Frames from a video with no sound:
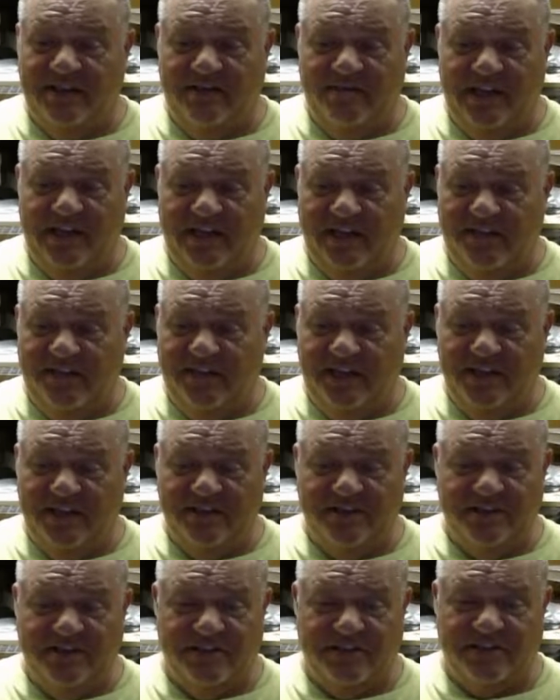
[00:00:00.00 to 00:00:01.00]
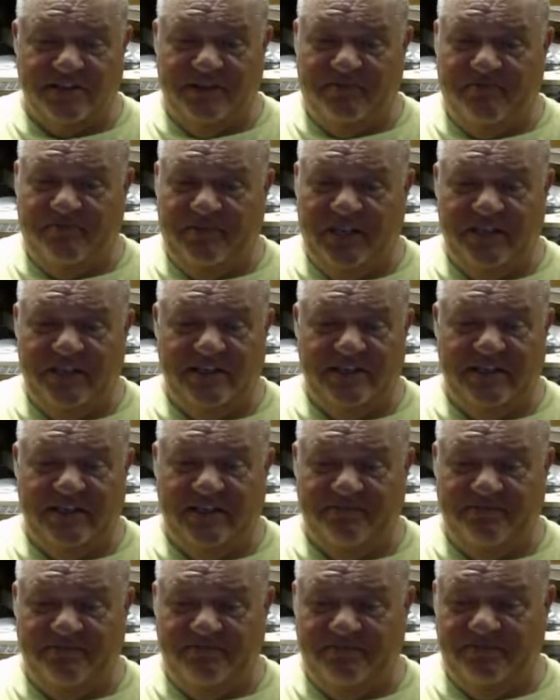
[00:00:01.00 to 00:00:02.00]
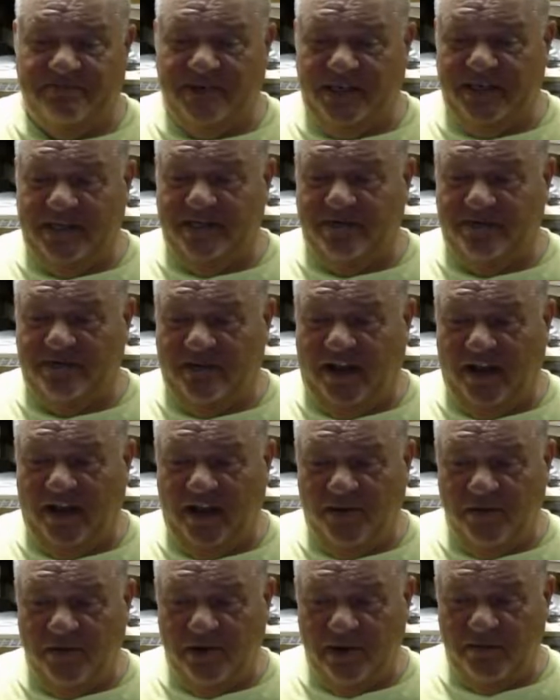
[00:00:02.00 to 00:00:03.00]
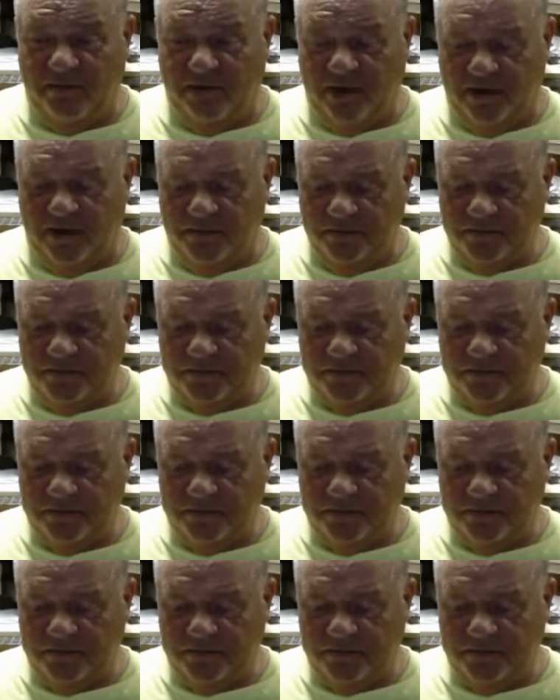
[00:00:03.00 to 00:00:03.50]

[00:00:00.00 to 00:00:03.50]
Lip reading: Man, that thing is just a pain in the butt highway, man.